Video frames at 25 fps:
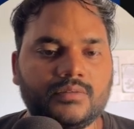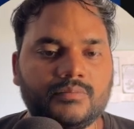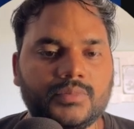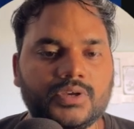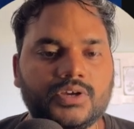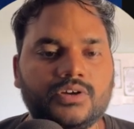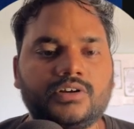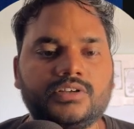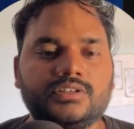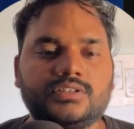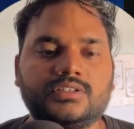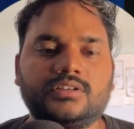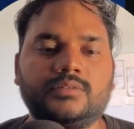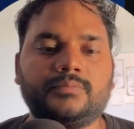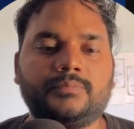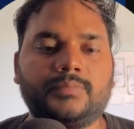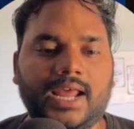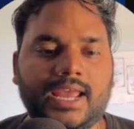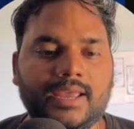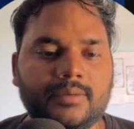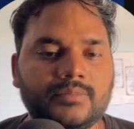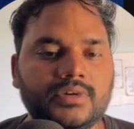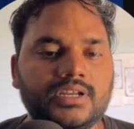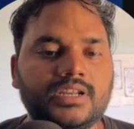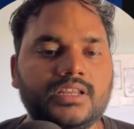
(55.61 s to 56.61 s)
because the
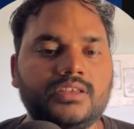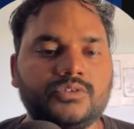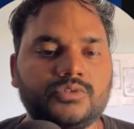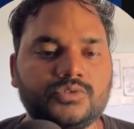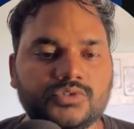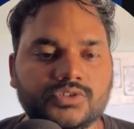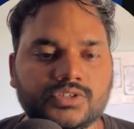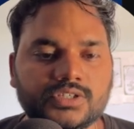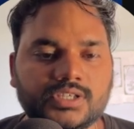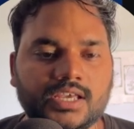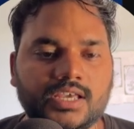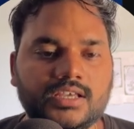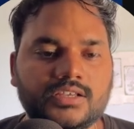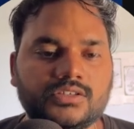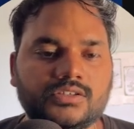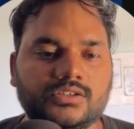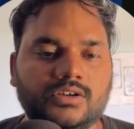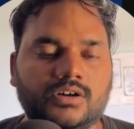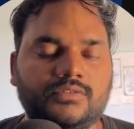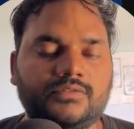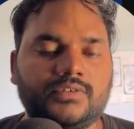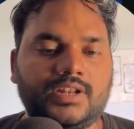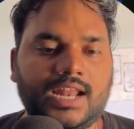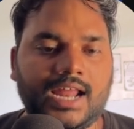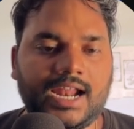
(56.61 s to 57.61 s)
primary use case
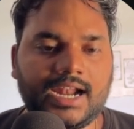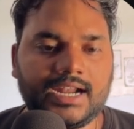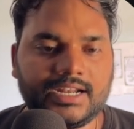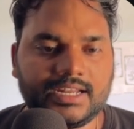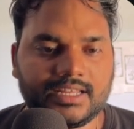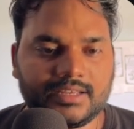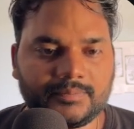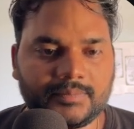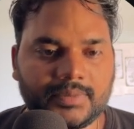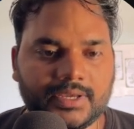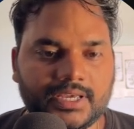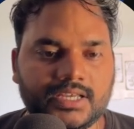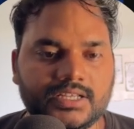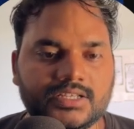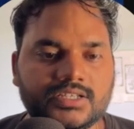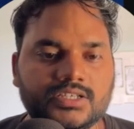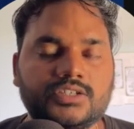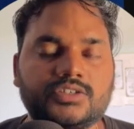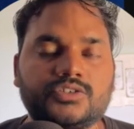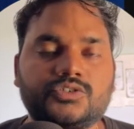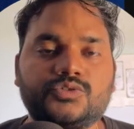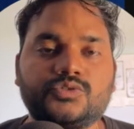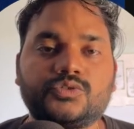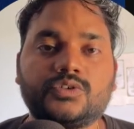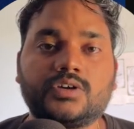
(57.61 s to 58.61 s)
of a landing page
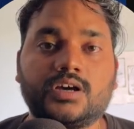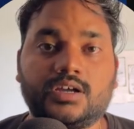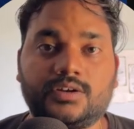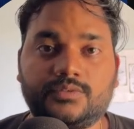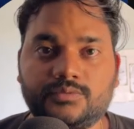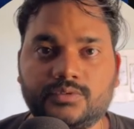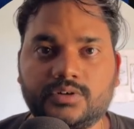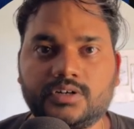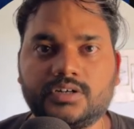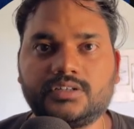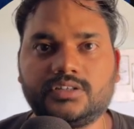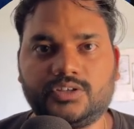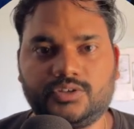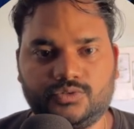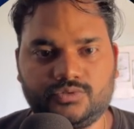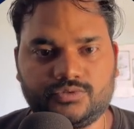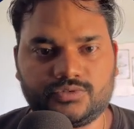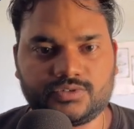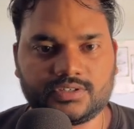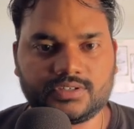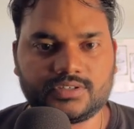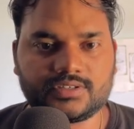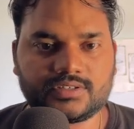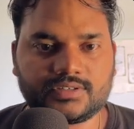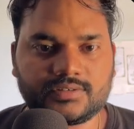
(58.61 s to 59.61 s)
is to convert the
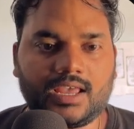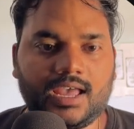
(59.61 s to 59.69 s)
users.